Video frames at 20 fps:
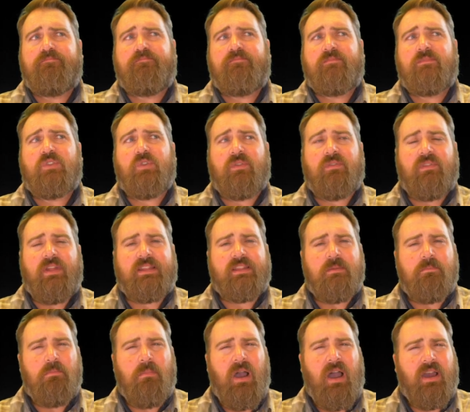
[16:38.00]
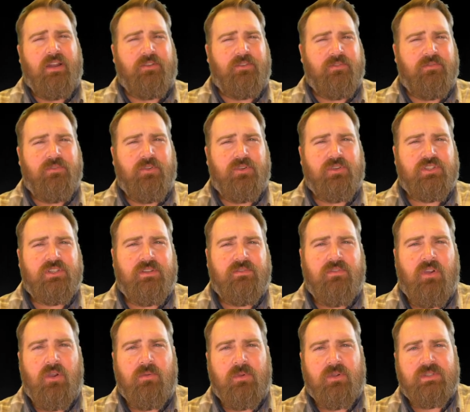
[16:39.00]
sort of like the modern version of
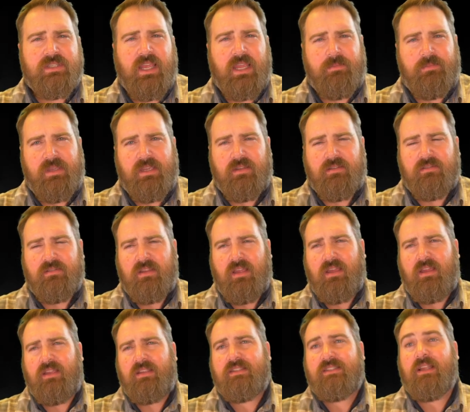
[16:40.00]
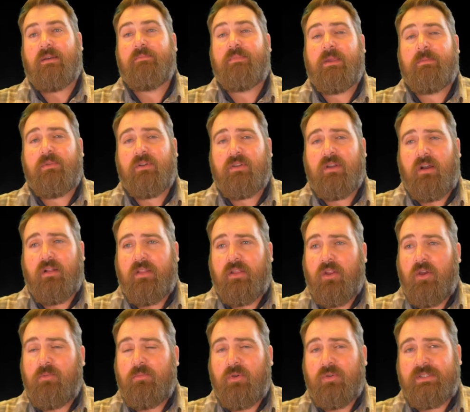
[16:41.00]
Homo sapien. Some people call it
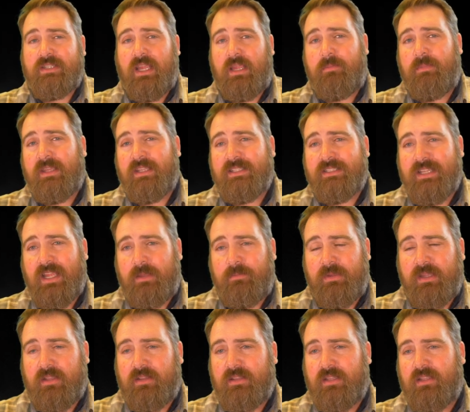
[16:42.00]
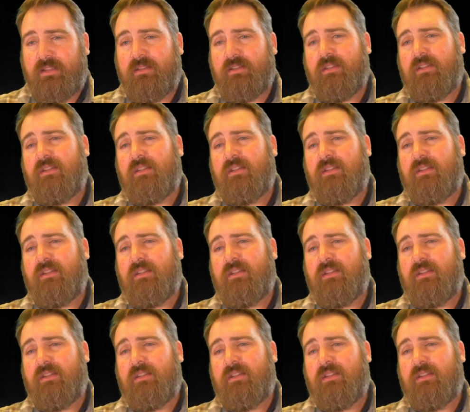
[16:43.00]
Homo sapien, the